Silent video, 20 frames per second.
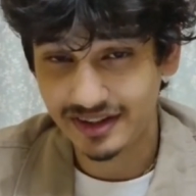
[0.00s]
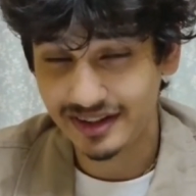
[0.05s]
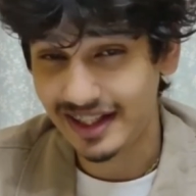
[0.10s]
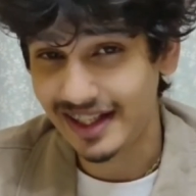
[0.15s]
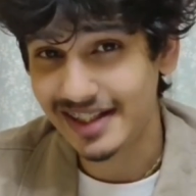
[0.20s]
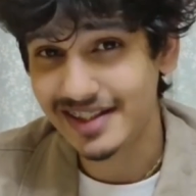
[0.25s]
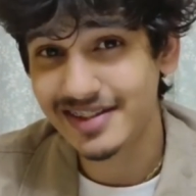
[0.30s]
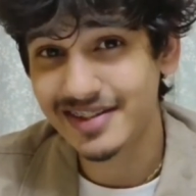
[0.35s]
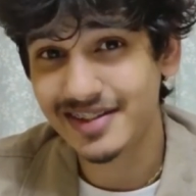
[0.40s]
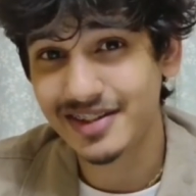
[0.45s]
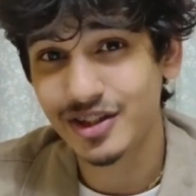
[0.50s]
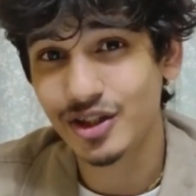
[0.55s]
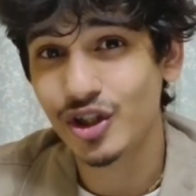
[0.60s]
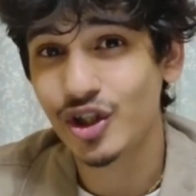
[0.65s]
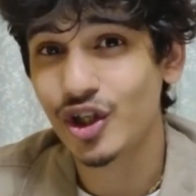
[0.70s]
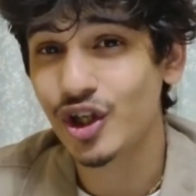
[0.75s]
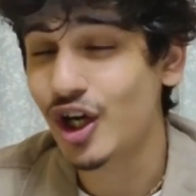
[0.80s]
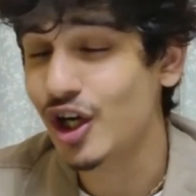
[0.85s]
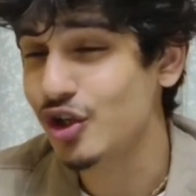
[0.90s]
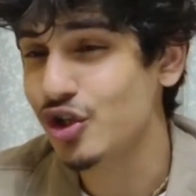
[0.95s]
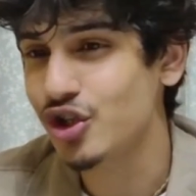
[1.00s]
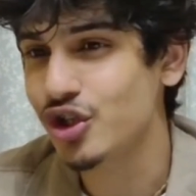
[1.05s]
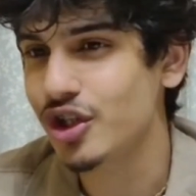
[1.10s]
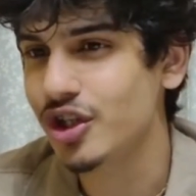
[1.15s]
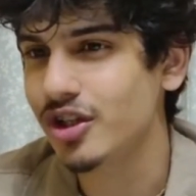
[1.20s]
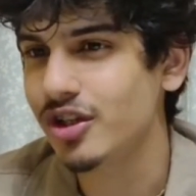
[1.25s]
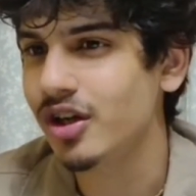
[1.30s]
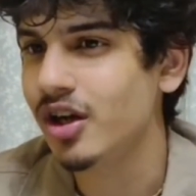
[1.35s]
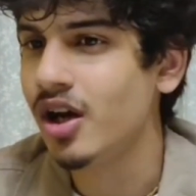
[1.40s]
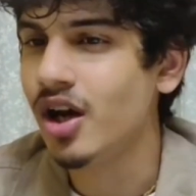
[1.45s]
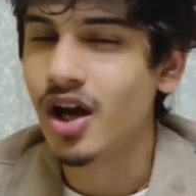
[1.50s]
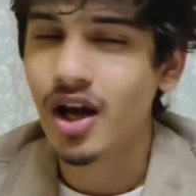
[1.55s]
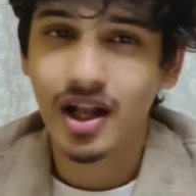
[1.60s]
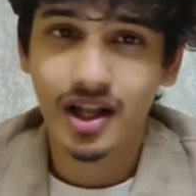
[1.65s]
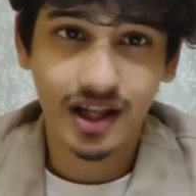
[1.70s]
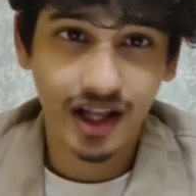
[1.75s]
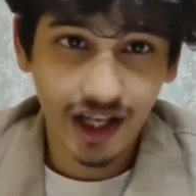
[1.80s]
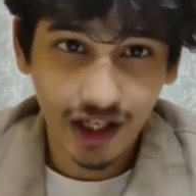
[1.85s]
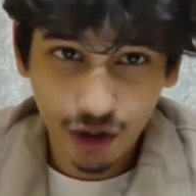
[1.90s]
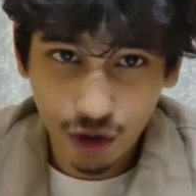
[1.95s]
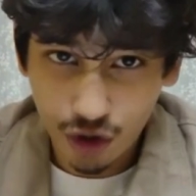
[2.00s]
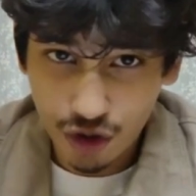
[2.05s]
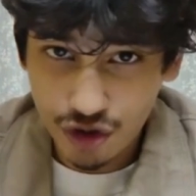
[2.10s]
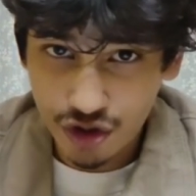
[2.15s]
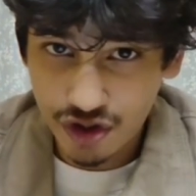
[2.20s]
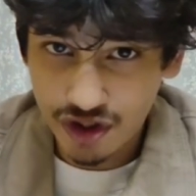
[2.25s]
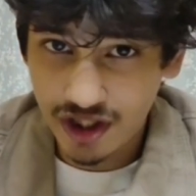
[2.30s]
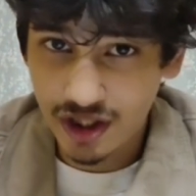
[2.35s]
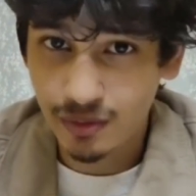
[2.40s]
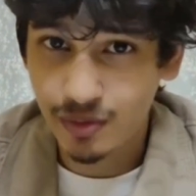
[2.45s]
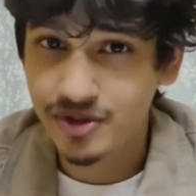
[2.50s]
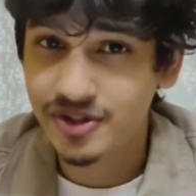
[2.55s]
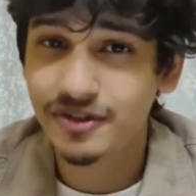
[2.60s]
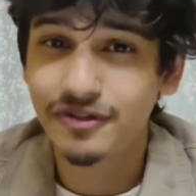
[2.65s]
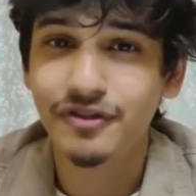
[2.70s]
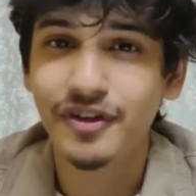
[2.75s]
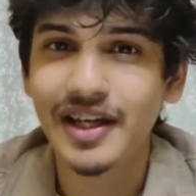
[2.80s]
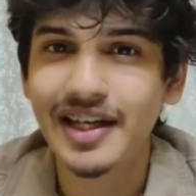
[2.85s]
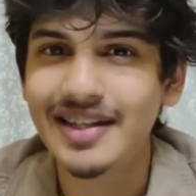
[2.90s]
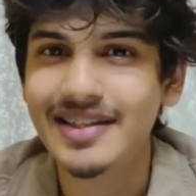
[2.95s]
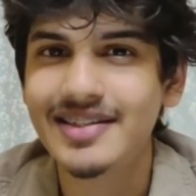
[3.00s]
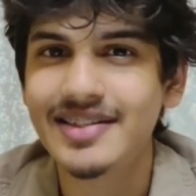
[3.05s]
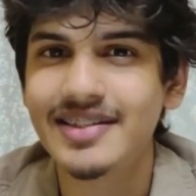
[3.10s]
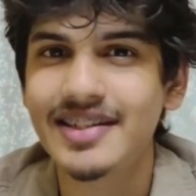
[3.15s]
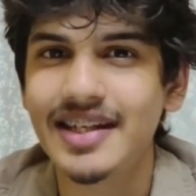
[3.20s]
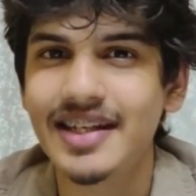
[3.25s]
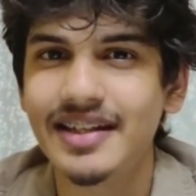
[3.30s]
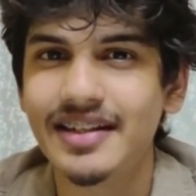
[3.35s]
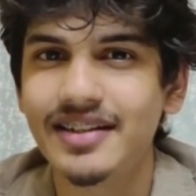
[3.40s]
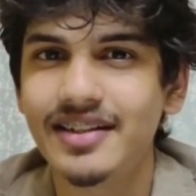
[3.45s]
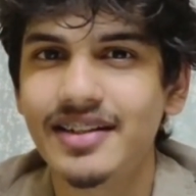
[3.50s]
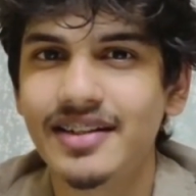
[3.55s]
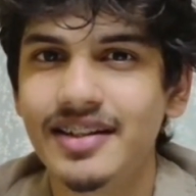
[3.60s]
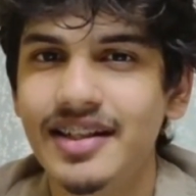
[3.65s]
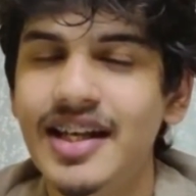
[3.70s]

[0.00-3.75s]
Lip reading: Next, Russia, like Austria, was a failed state.